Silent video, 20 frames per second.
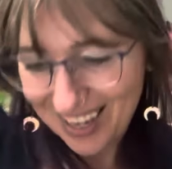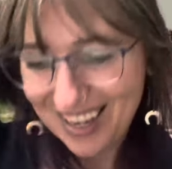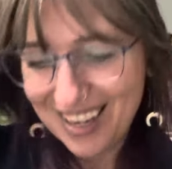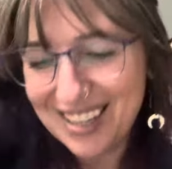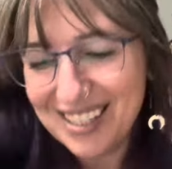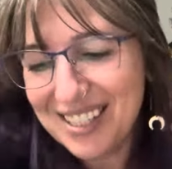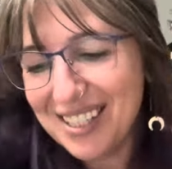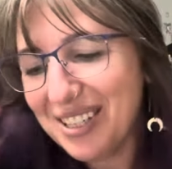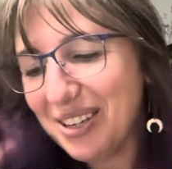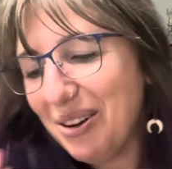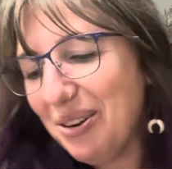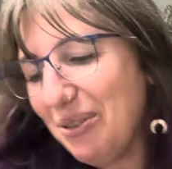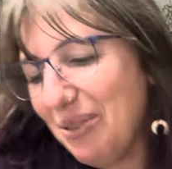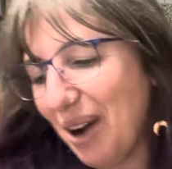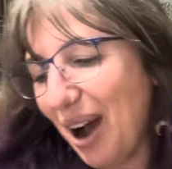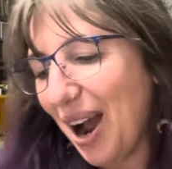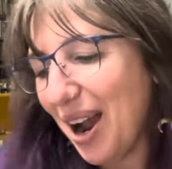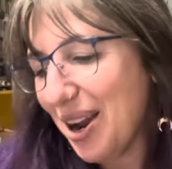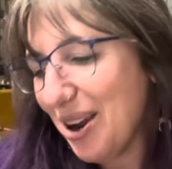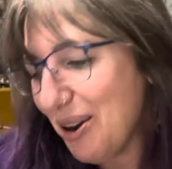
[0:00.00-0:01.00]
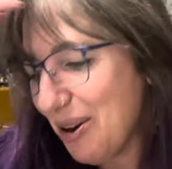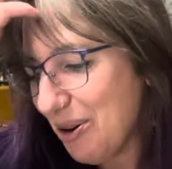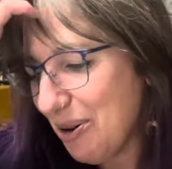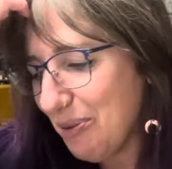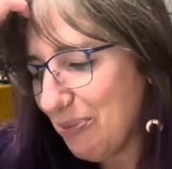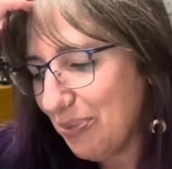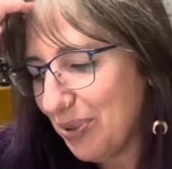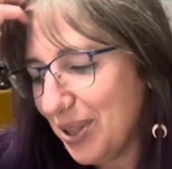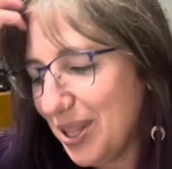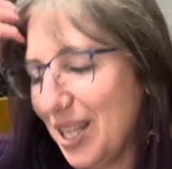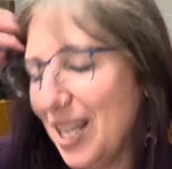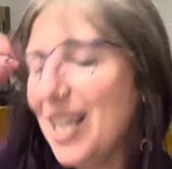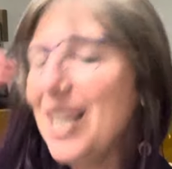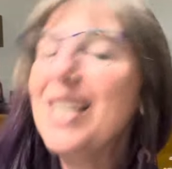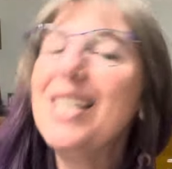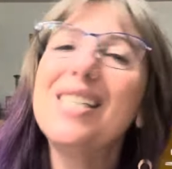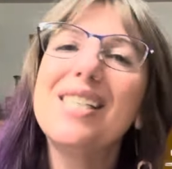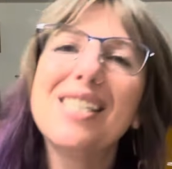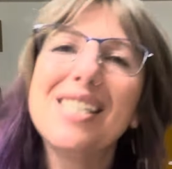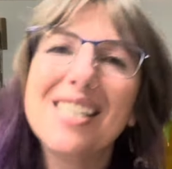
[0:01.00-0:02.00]
So I hope
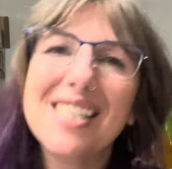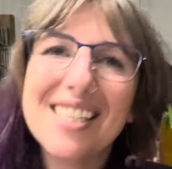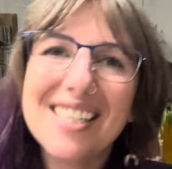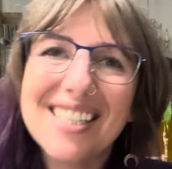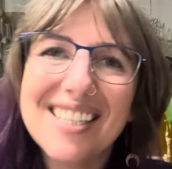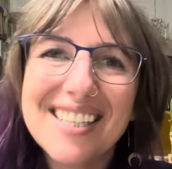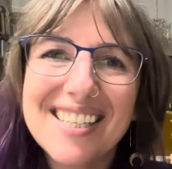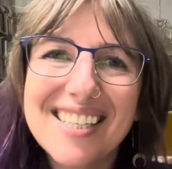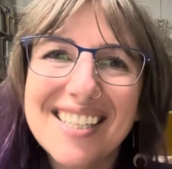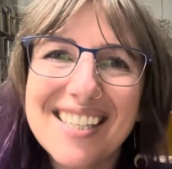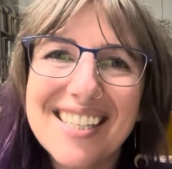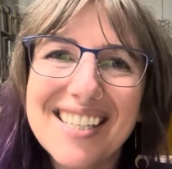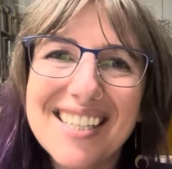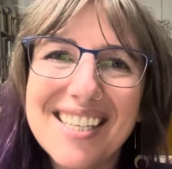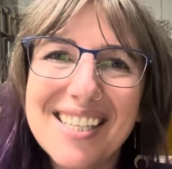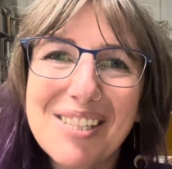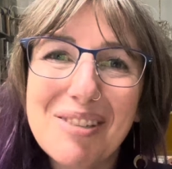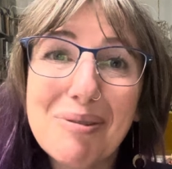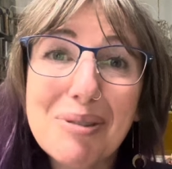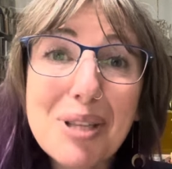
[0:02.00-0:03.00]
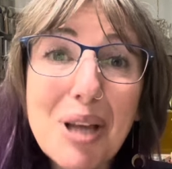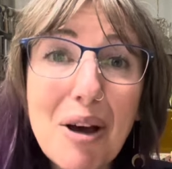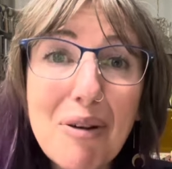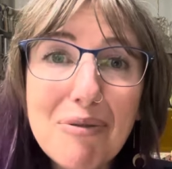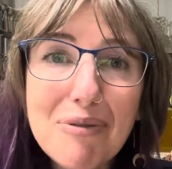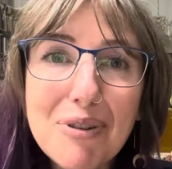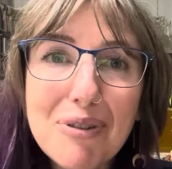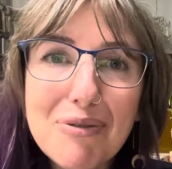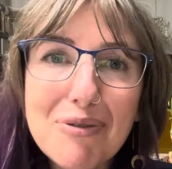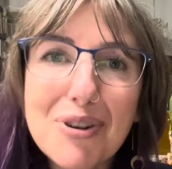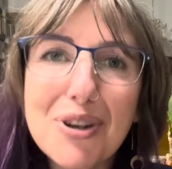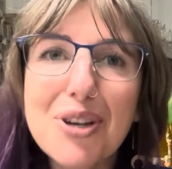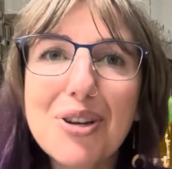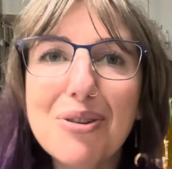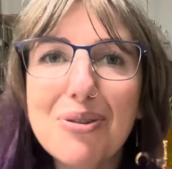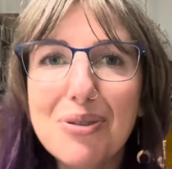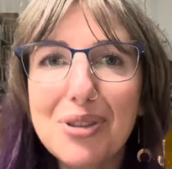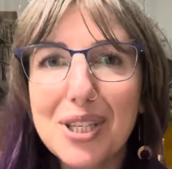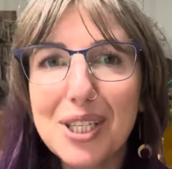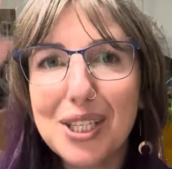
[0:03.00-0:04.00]
that this was helpful for
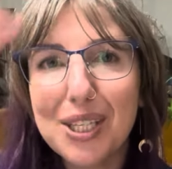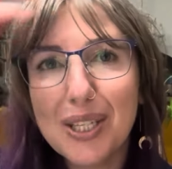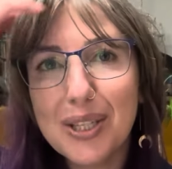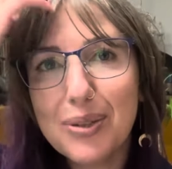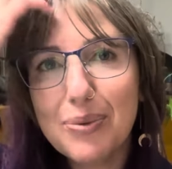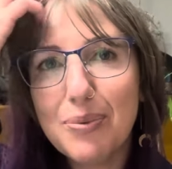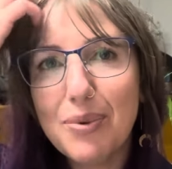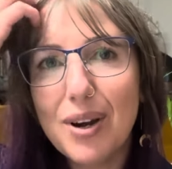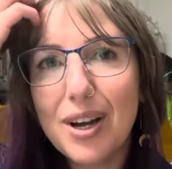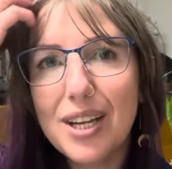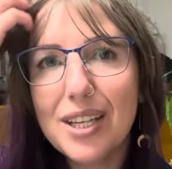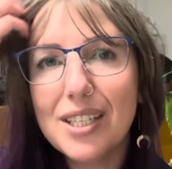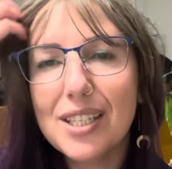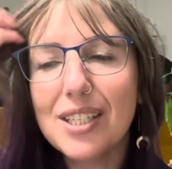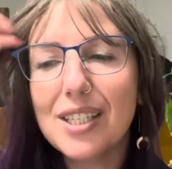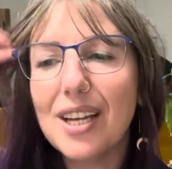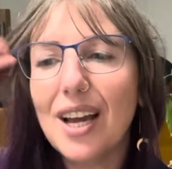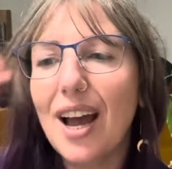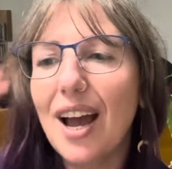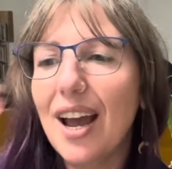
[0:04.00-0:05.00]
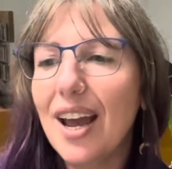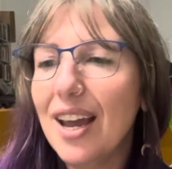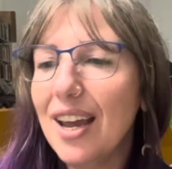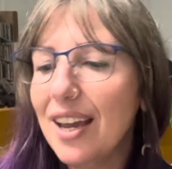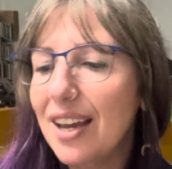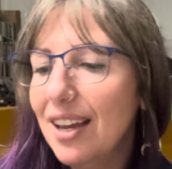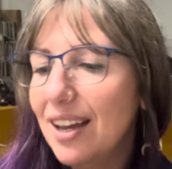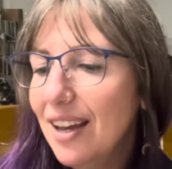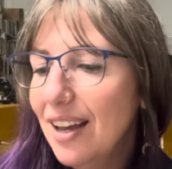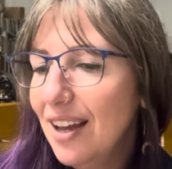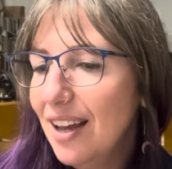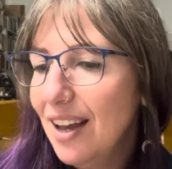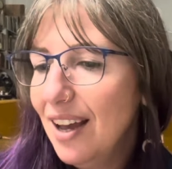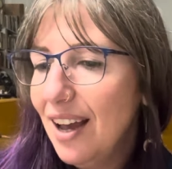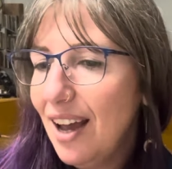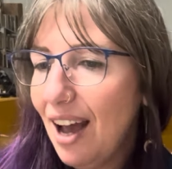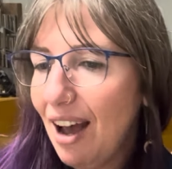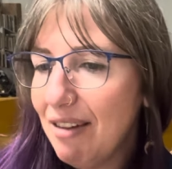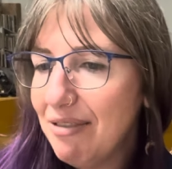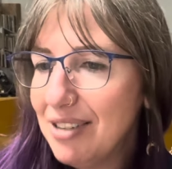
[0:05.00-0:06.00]
you. This is what I
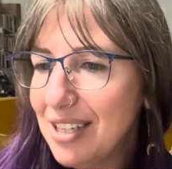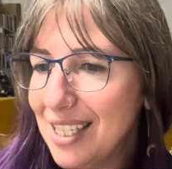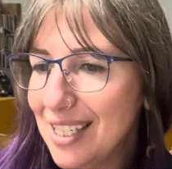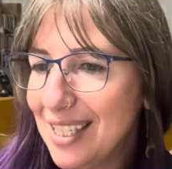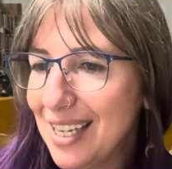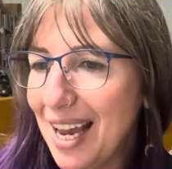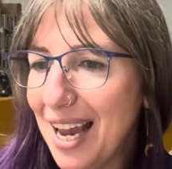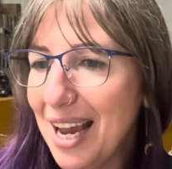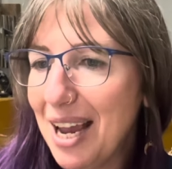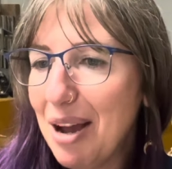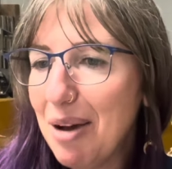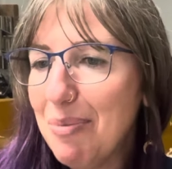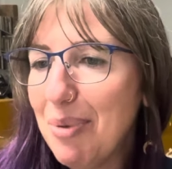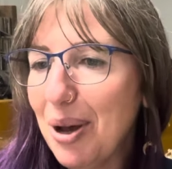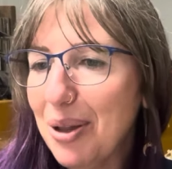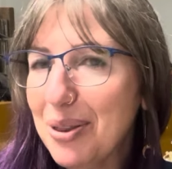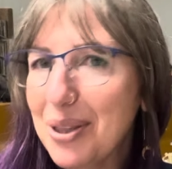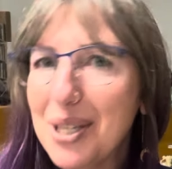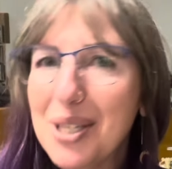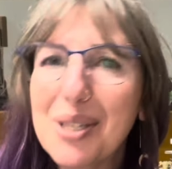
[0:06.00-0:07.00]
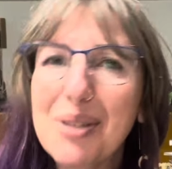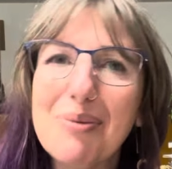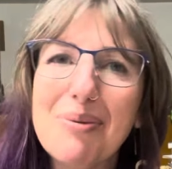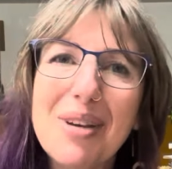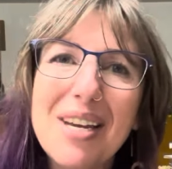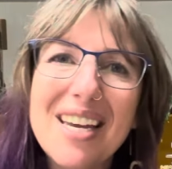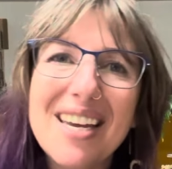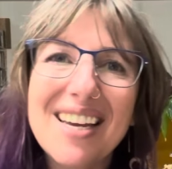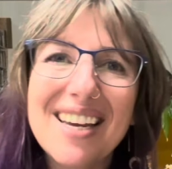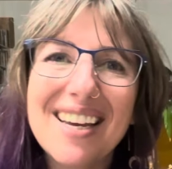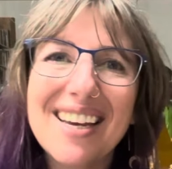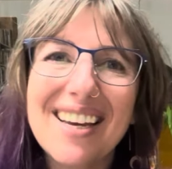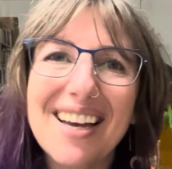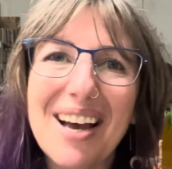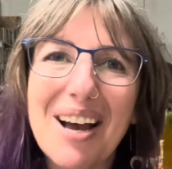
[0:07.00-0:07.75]
have to say about this week.